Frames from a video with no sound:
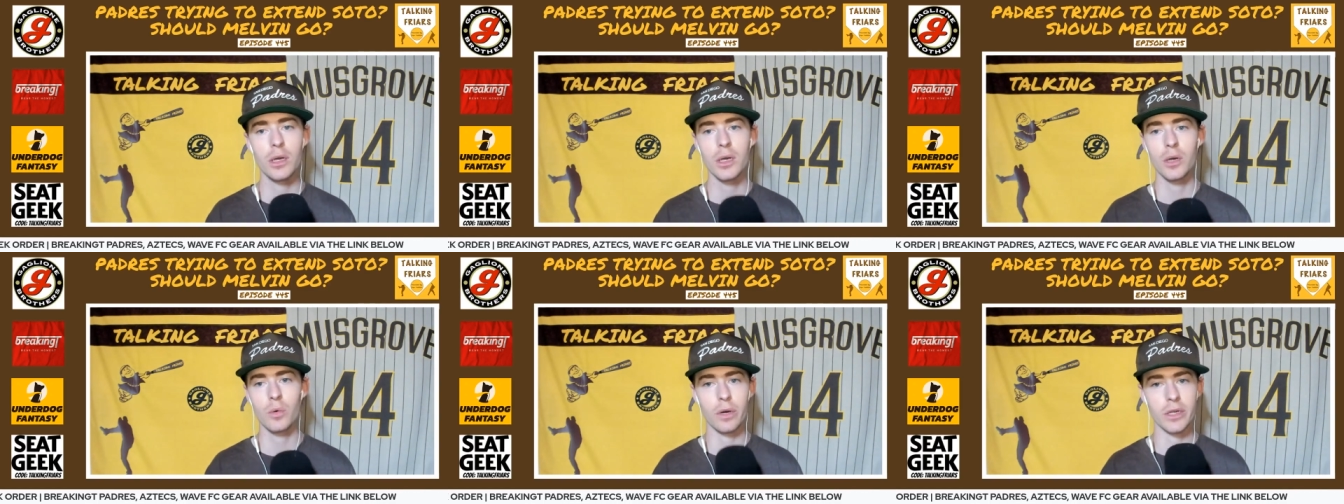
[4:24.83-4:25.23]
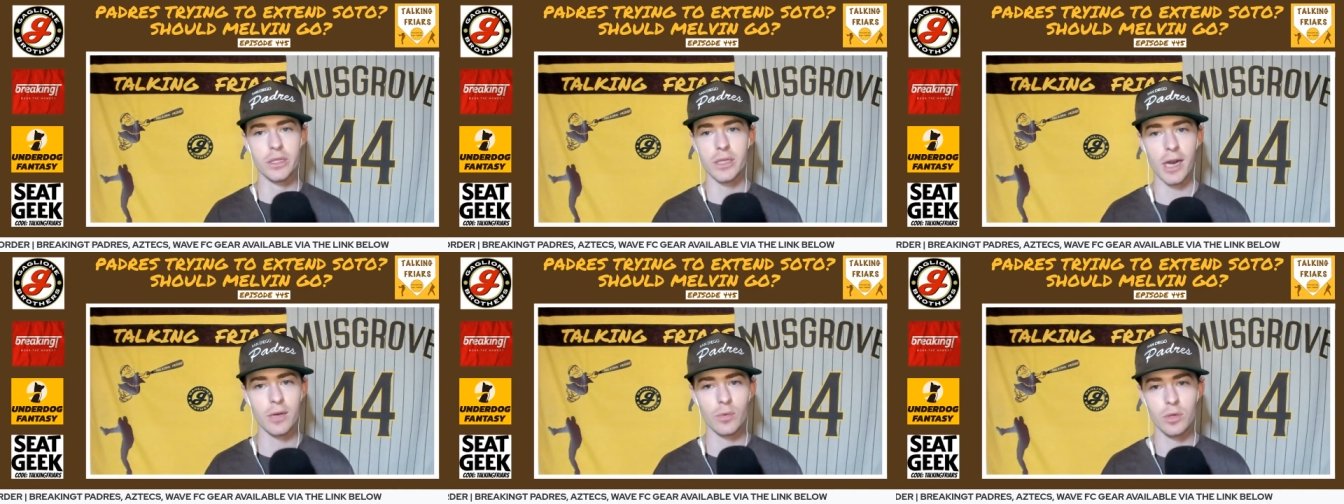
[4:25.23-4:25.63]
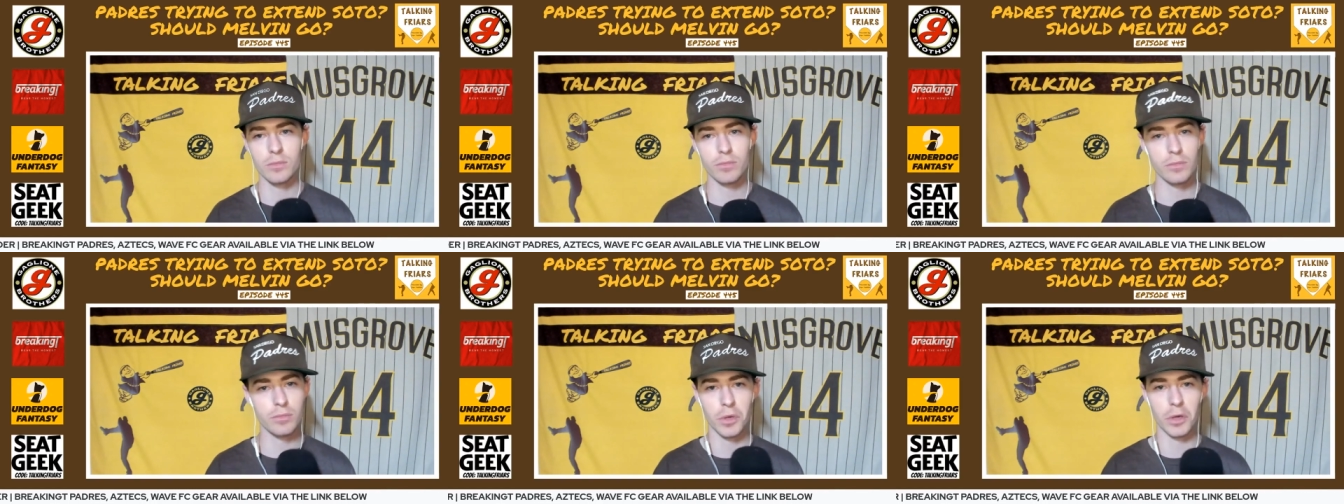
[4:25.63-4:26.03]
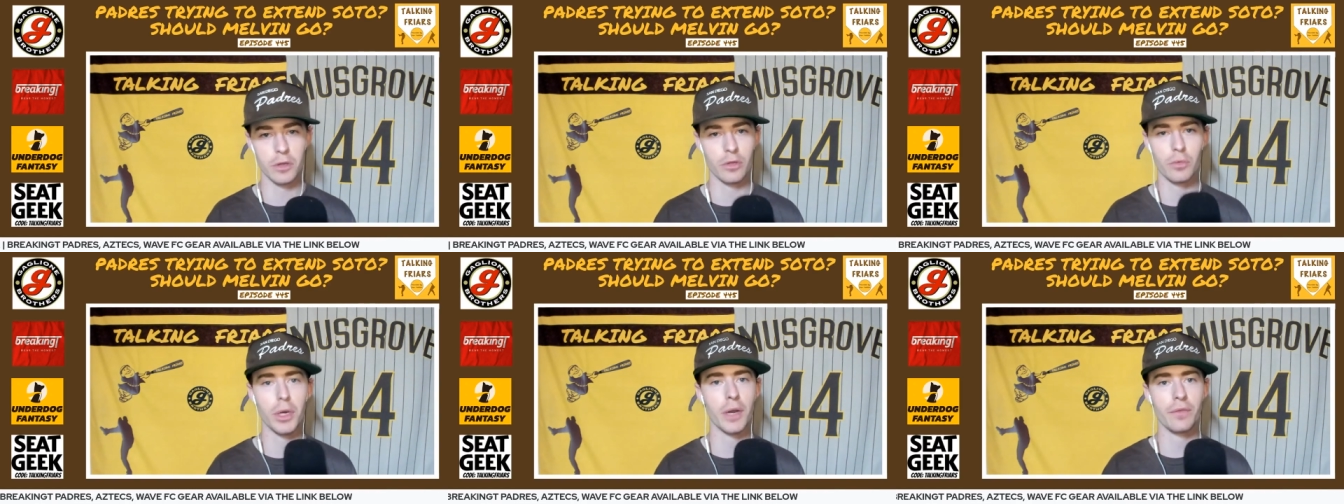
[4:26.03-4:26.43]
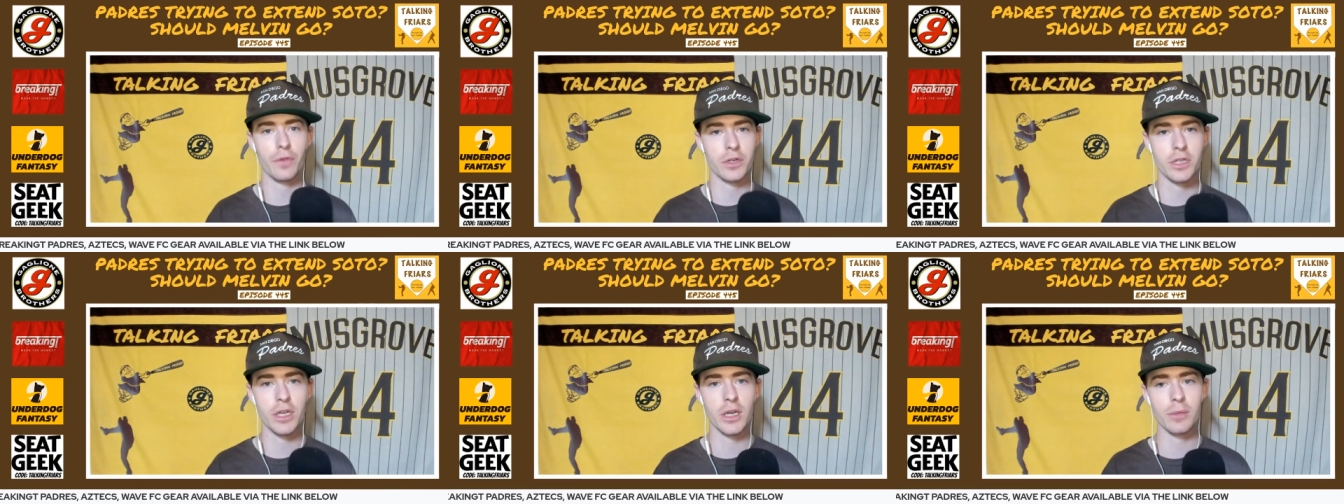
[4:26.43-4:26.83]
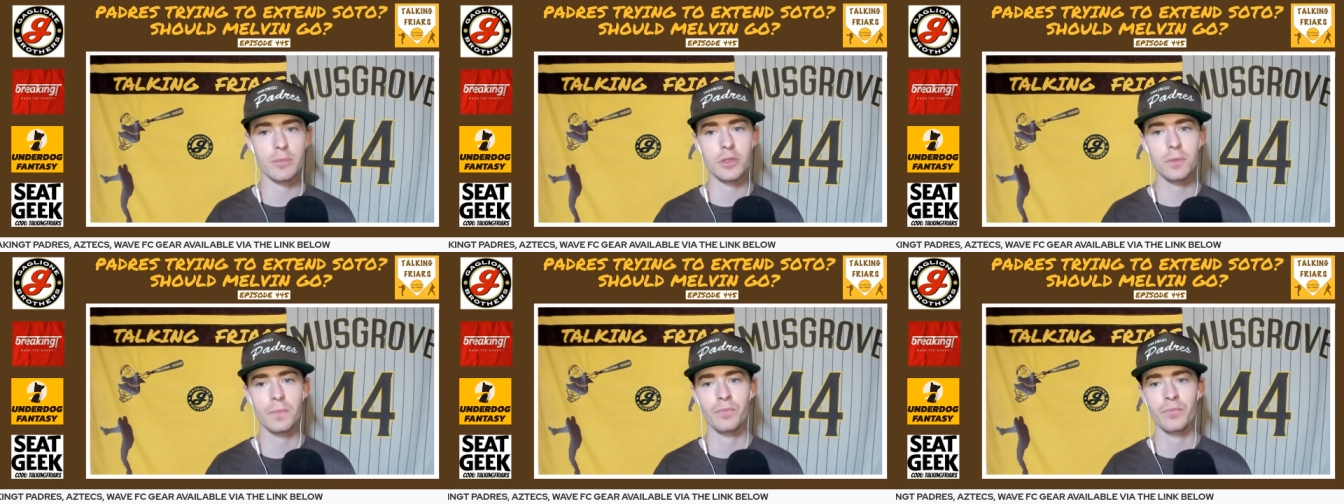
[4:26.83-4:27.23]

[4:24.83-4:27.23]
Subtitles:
where he signed with like 3 different teams